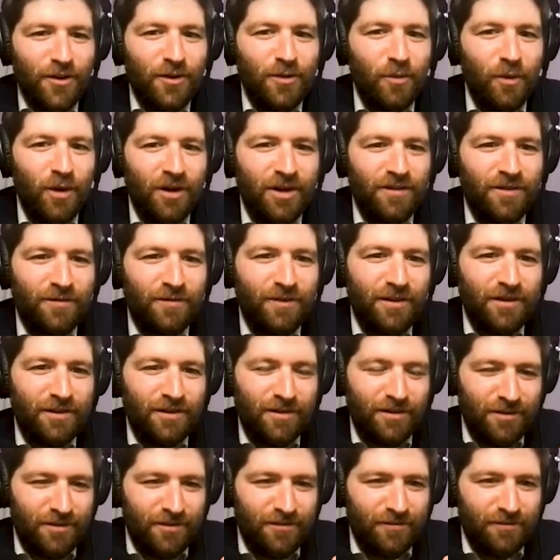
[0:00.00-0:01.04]
you're one of the
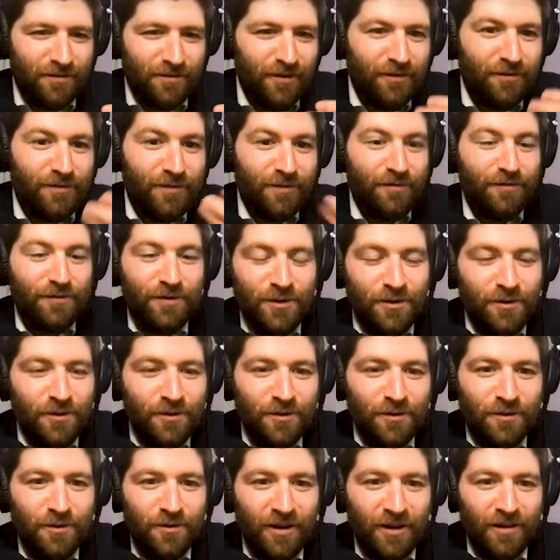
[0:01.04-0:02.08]
you've the, the
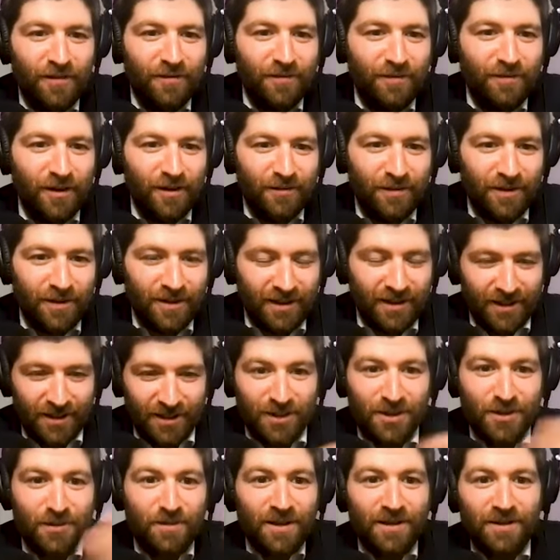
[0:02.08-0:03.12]
few of, of a, like
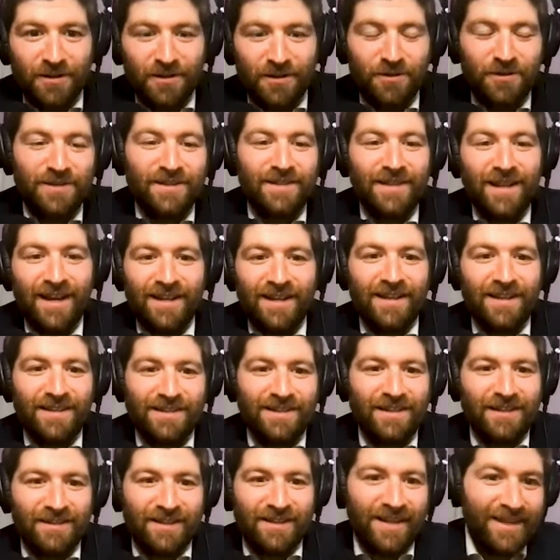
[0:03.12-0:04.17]
a speaker who is not
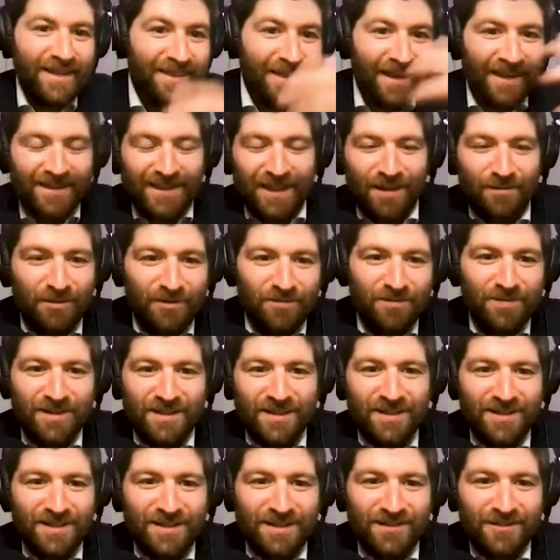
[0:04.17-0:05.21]
necessarily in that type of
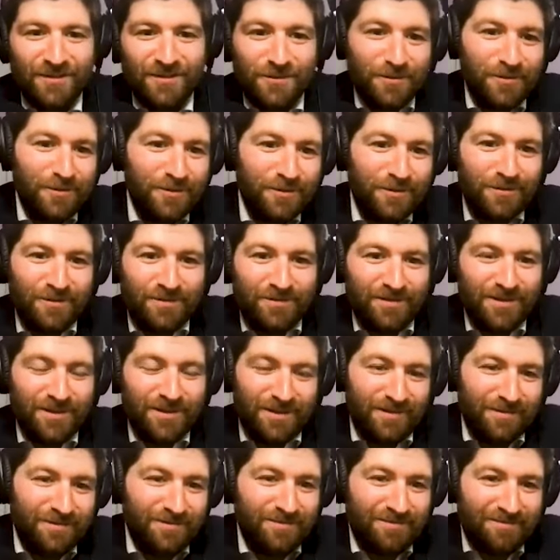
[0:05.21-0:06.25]
position who you
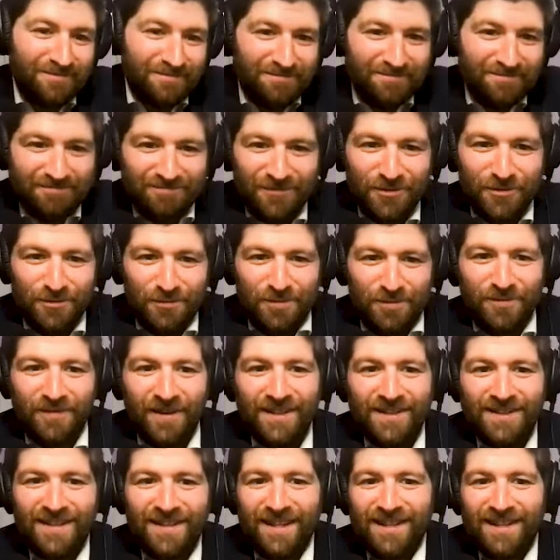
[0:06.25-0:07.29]
know who provides